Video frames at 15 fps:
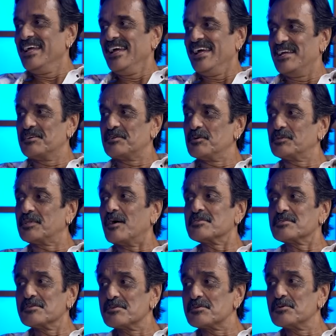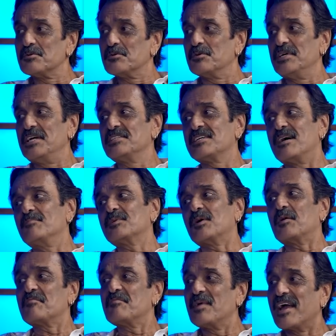In 2002, he jumped out
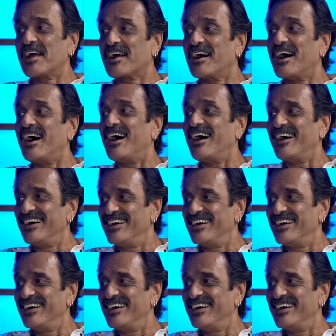of my car.